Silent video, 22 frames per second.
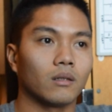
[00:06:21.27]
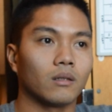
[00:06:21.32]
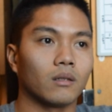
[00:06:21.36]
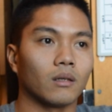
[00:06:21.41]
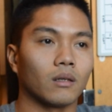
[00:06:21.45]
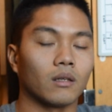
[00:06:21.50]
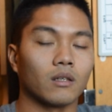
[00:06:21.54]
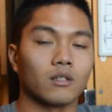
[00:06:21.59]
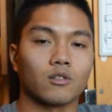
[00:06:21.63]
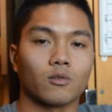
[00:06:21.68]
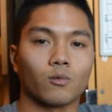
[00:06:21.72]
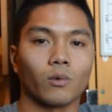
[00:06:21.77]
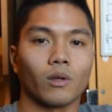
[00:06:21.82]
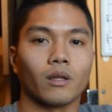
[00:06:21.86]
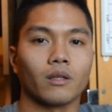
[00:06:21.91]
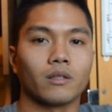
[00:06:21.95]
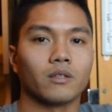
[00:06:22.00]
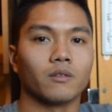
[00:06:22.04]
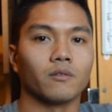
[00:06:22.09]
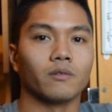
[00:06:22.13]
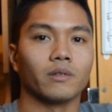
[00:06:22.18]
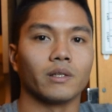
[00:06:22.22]

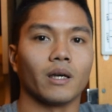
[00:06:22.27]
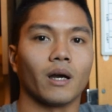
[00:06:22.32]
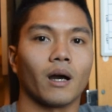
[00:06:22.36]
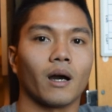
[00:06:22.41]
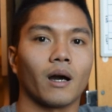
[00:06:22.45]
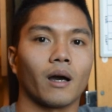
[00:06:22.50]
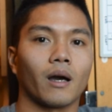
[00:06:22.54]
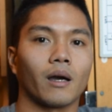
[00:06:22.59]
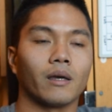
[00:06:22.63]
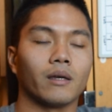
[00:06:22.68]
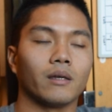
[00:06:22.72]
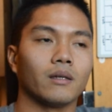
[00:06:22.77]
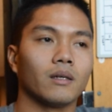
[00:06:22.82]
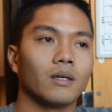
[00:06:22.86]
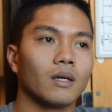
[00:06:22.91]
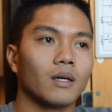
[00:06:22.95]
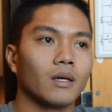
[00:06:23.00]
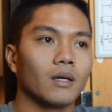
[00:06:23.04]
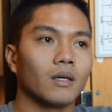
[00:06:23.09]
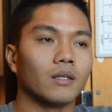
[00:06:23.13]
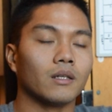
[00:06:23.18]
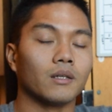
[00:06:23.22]
relatively high
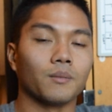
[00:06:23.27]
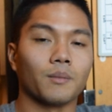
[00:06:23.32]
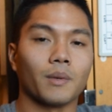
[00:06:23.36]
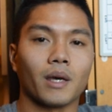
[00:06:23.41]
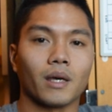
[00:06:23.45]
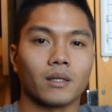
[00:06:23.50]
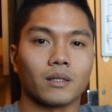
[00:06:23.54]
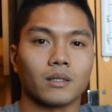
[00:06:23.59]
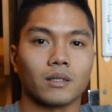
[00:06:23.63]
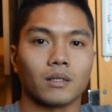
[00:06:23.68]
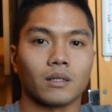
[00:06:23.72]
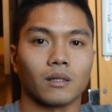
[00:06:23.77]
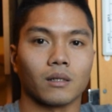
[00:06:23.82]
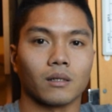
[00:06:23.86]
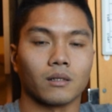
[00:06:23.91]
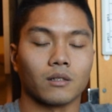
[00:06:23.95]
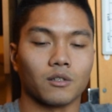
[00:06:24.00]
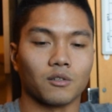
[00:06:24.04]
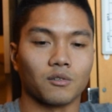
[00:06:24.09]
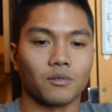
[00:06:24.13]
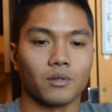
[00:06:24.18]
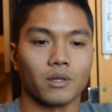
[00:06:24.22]

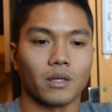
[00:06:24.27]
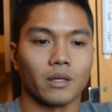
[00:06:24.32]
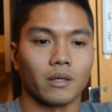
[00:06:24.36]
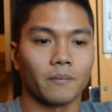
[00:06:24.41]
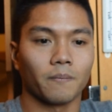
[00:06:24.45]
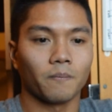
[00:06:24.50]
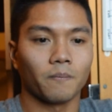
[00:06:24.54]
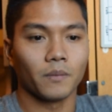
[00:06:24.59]
demanding degree,